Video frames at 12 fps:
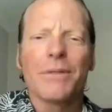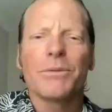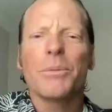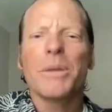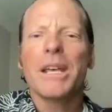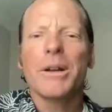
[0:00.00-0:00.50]

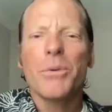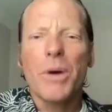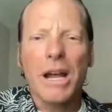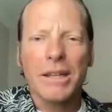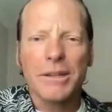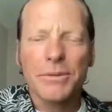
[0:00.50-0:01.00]
for me in
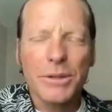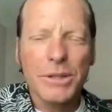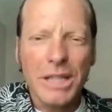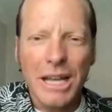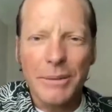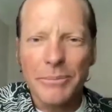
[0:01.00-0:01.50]
Hawaii, the first
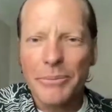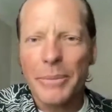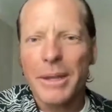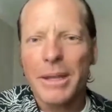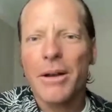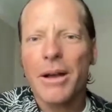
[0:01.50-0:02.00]
time
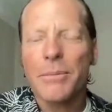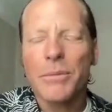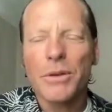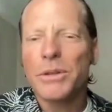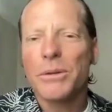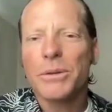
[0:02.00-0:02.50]
you know I
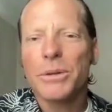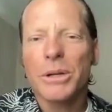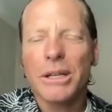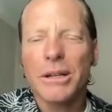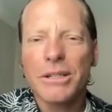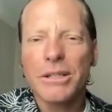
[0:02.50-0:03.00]
moved there 30
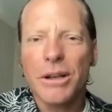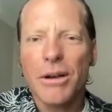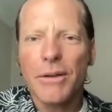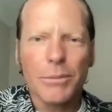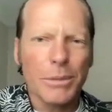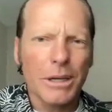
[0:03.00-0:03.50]
years ago,
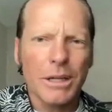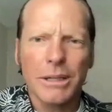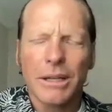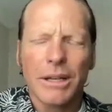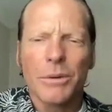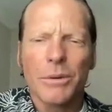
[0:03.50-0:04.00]
everybody
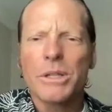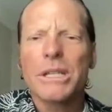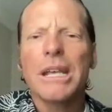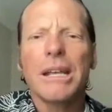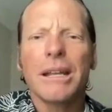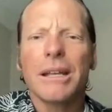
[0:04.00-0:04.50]
was
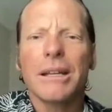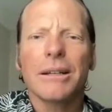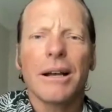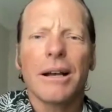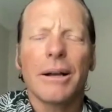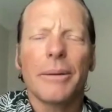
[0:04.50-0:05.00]
eating
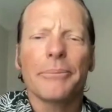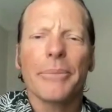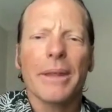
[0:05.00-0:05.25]
um,